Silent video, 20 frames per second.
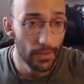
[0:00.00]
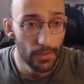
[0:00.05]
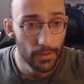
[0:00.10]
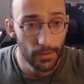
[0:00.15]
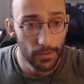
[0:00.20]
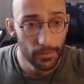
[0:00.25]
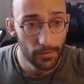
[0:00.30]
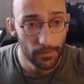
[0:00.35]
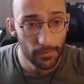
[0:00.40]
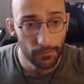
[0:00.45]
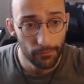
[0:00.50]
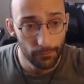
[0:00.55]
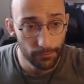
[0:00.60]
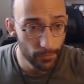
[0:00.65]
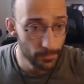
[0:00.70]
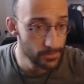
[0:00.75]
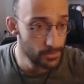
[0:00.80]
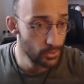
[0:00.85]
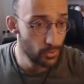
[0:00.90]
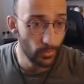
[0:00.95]
uh,
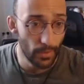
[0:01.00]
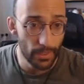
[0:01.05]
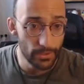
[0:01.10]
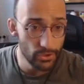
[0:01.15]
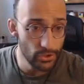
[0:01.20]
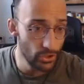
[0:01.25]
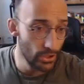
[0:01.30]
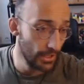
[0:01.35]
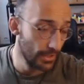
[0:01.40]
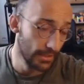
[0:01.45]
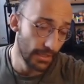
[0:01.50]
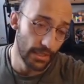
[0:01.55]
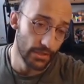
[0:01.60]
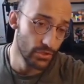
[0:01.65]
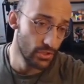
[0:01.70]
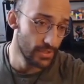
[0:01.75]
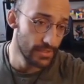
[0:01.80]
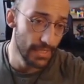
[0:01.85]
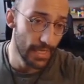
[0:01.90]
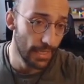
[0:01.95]
from scratch and
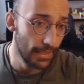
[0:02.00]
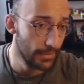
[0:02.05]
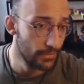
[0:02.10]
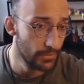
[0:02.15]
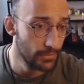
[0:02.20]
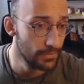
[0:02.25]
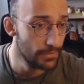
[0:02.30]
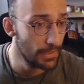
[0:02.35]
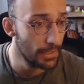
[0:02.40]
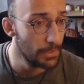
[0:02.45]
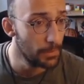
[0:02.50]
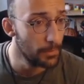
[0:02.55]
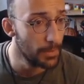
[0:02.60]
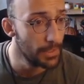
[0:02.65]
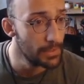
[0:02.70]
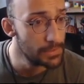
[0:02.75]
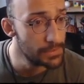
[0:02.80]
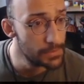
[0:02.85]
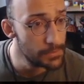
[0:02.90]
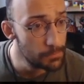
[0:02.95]
I just add it to the
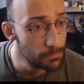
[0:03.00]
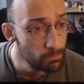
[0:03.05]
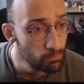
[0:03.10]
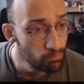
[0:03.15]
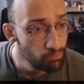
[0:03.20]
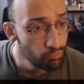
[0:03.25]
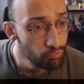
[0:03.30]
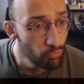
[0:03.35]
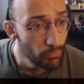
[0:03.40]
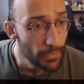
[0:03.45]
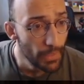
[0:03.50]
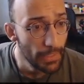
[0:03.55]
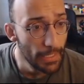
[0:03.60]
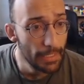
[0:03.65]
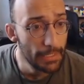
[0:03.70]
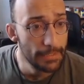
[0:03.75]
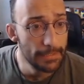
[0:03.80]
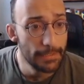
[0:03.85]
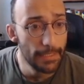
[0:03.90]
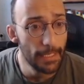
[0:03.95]
database
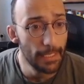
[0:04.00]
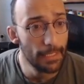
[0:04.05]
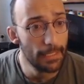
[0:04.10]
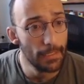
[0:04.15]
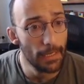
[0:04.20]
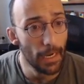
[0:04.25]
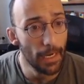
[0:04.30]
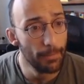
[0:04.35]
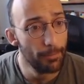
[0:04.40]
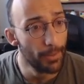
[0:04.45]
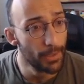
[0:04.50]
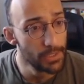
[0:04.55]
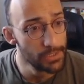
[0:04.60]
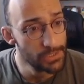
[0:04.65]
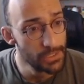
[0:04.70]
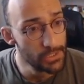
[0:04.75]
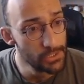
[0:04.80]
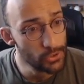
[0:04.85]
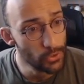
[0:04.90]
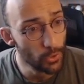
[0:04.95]
and then I
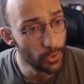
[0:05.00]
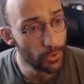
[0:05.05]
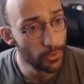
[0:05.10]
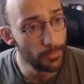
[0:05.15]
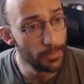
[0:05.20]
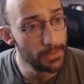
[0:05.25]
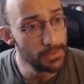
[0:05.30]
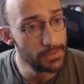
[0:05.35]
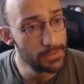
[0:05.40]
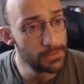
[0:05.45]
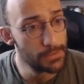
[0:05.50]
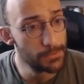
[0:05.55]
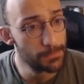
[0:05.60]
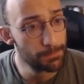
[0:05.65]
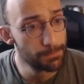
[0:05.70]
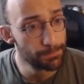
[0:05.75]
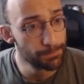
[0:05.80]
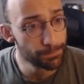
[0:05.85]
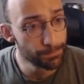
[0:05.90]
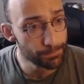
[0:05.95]
parse these
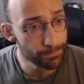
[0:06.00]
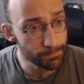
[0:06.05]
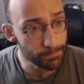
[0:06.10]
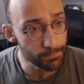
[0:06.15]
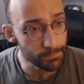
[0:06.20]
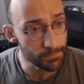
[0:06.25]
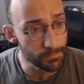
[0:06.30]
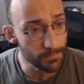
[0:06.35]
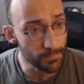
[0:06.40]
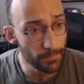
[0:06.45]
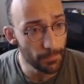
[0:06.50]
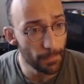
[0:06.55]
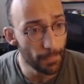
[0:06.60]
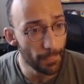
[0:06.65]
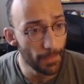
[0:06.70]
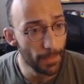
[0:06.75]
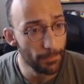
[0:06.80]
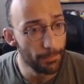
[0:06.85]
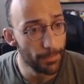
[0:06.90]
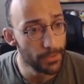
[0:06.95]
arguments.
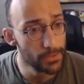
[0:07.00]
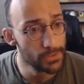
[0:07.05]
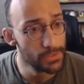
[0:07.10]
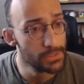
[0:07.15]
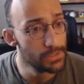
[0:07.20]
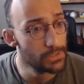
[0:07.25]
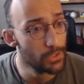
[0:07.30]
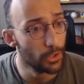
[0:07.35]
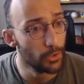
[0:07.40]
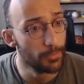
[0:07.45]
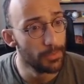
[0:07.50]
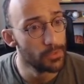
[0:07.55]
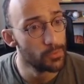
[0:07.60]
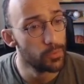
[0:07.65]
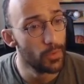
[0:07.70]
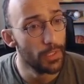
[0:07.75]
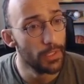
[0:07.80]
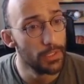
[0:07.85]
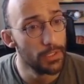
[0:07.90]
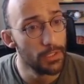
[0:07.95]
I parse these
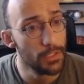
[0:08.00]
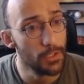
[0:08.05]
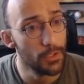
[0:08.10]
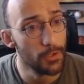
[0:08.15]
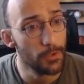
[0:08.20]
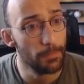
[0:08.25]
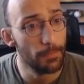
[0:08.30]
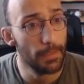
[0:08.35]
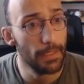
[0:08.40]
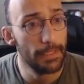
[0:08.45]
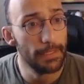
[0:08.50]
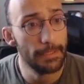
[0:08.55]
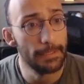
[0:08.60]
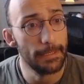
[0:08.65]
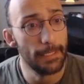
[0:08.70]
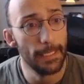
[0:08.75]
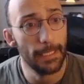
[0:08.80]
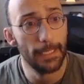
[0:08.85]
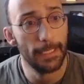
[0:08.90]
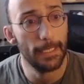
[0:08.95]
arguments right here,
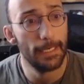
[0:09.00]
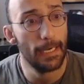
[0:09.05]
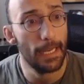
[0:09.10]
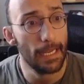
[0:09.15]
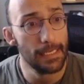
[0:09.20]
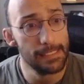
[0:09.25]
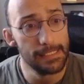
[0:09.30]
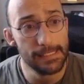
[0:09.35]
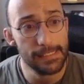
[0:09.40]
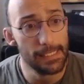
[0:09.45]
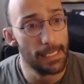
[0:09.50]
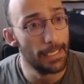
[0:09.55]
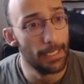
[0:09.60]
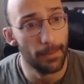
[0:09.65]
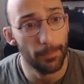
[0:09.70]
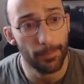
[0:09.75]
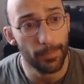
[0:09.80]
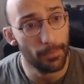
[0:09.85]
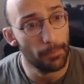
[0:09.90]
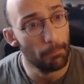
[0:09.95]
and then I set
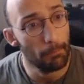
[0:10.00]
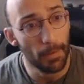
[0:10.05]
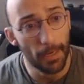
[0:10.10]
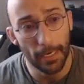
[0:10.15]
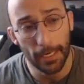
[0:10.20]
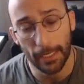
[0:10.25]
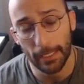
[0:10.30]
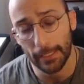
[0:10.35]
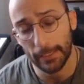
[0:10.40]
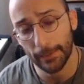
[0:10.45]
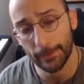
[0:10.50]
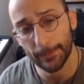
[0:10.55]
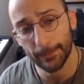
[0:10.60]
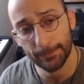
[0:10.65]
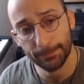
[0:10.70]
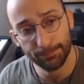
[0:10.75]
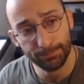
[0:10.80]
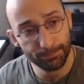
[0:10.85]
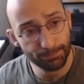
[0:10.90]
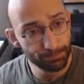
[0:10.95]
up my
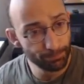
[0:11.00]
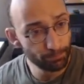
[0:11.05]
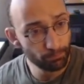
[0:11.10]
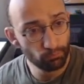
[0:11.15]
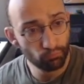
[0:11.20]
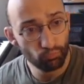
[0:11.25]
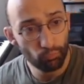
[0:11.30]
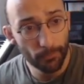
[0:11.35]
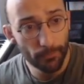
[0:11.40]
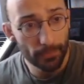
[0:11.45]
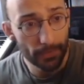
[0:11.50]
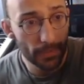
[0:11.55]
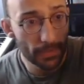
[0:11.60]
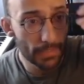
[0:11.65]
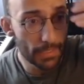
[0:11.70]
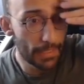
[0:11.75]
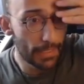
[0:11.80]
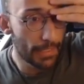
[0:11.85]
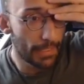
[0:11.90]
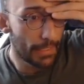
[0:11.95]
um,
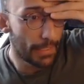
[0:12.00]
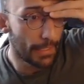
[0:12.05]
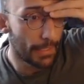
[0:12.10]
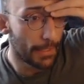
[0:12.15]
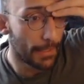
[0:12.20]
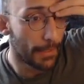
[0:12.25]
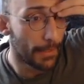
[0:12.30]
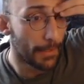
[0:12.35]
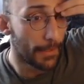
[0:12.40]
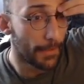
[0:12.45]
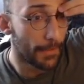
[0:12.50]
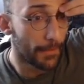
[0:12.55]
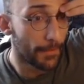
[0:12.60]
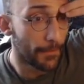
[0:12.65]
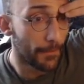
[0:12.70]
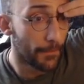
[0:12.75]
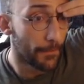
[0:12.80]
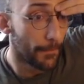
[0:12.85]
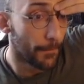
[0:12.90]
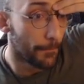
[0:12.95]

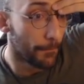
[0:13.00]
uh,